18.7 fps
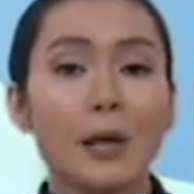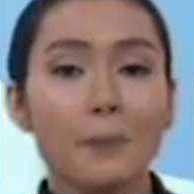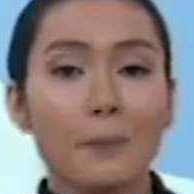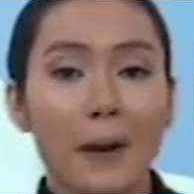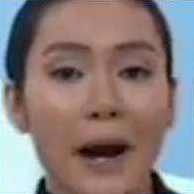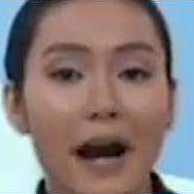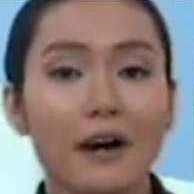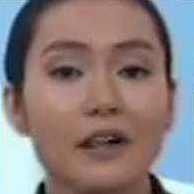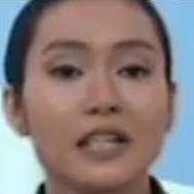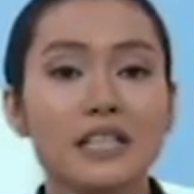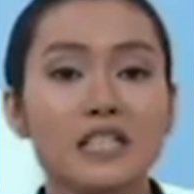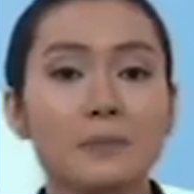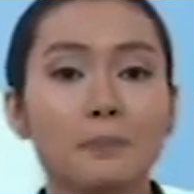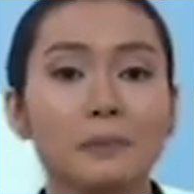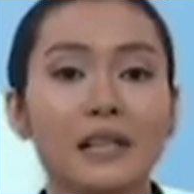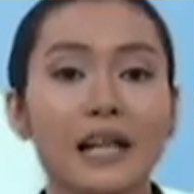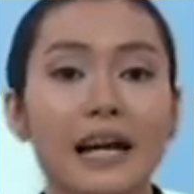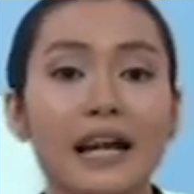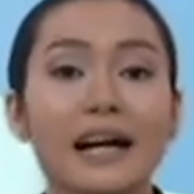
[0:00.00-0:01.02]
parents
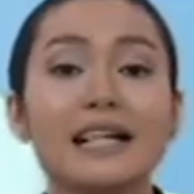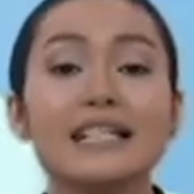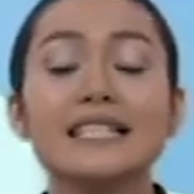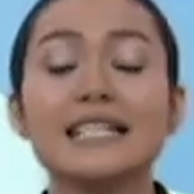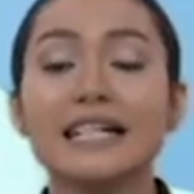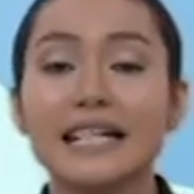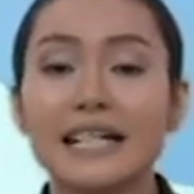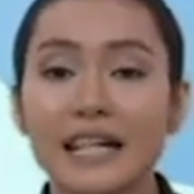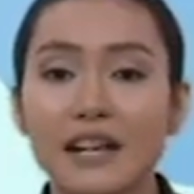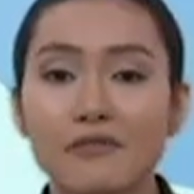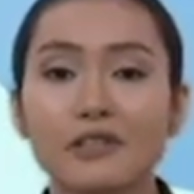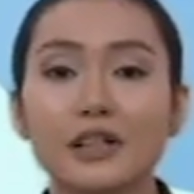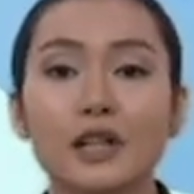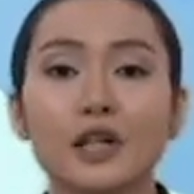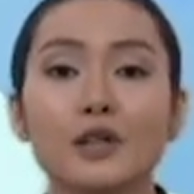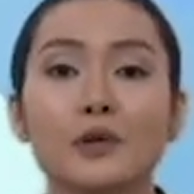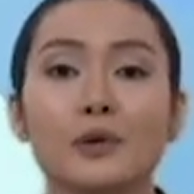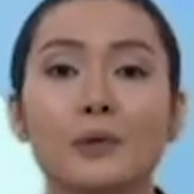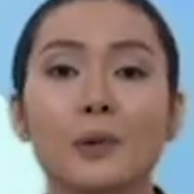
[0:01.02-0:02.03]
play a
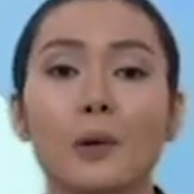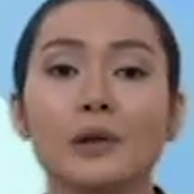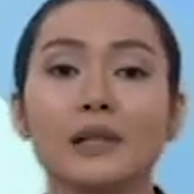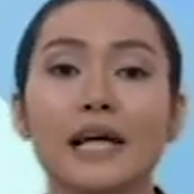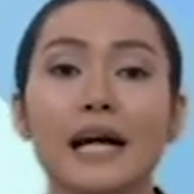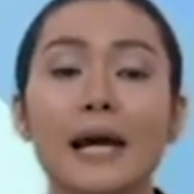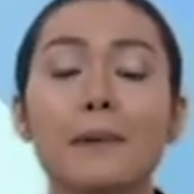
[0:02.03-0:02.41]
significant role